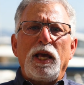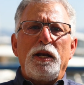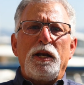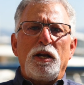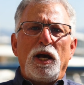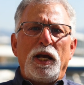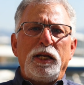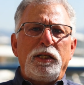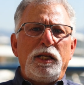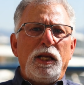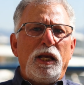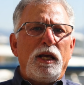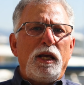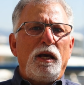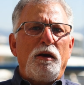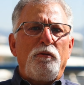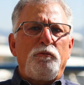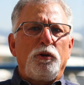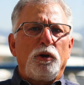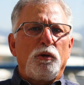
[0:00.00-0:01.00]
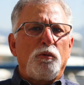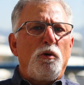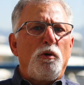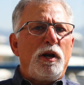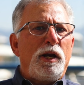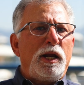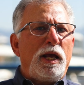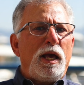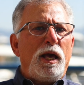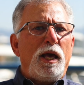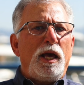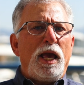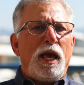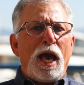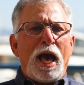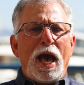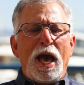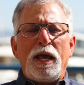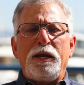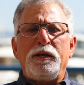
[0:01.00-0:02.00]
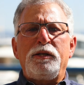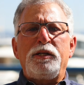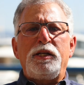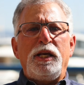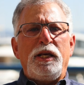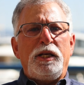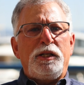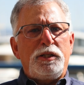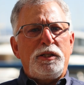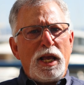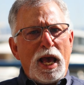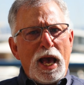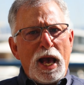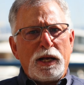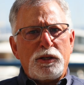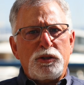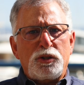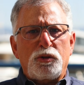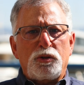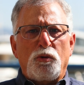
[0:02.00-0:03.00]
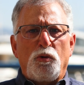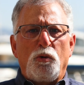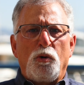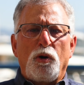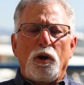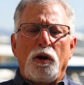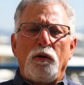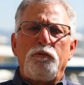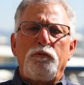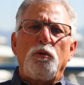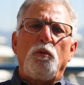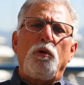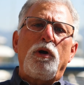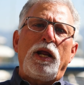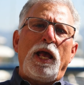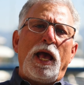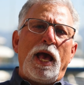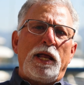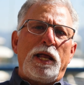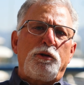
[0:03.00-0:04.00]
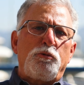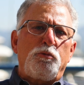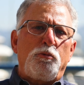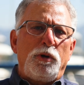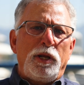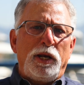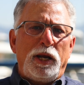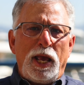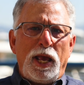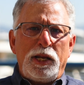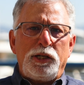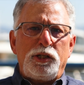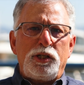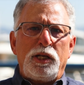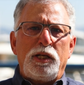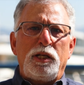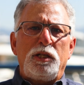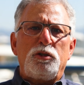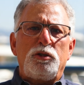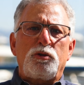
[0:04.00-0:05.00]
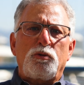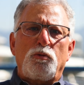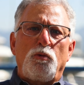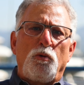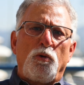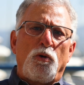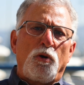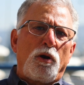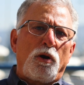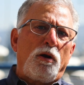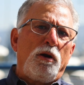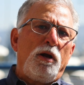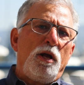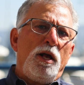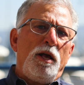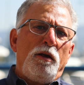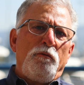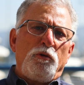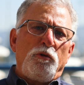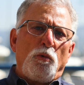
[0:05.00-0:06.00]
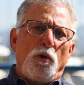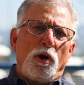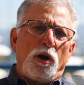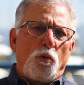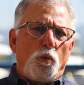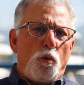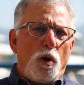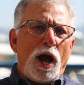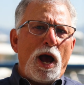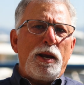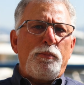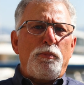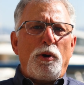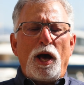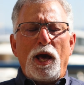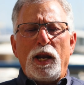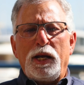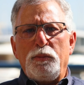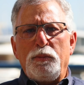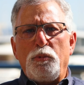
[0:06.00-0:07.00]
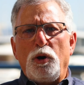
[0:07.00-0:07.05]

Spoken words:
get an idea if you want to add teak decks, or if you want to add twin engines, or if you want a wide body